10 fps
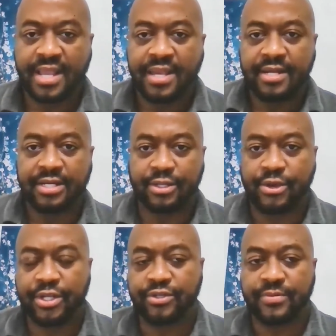The
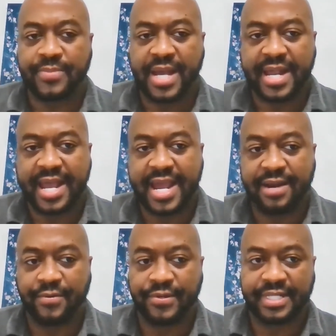third dream that I had
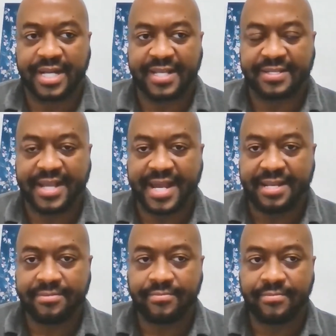was last
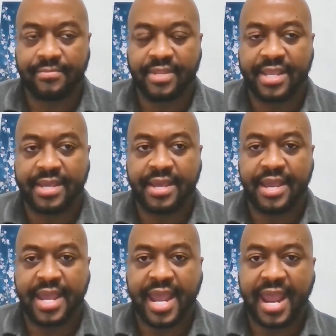night.
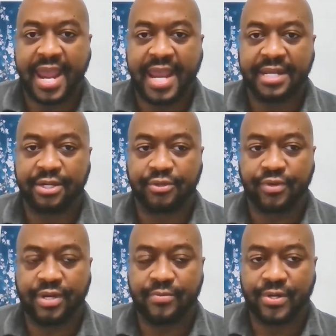And the
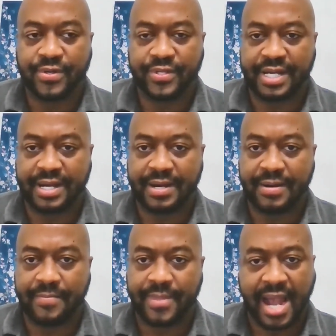dream was
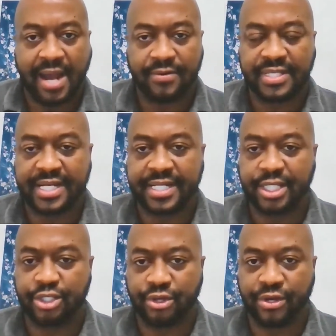I was at this
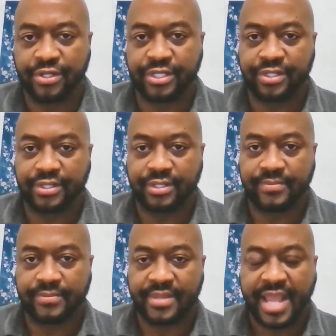church.
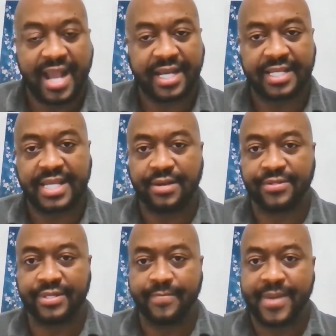I guess I was
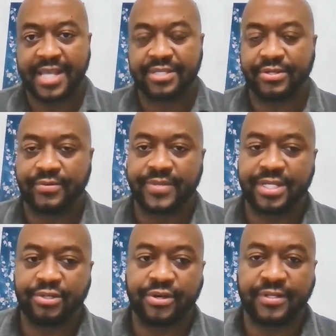the pastor of this
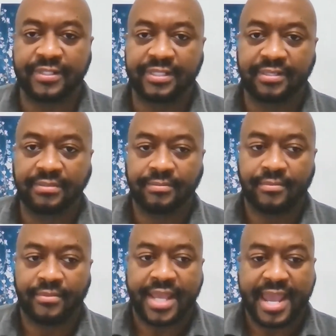church.
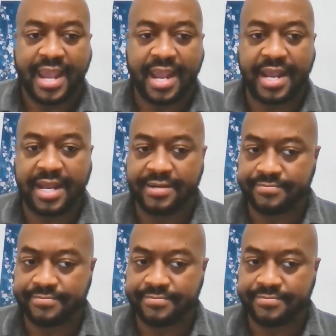And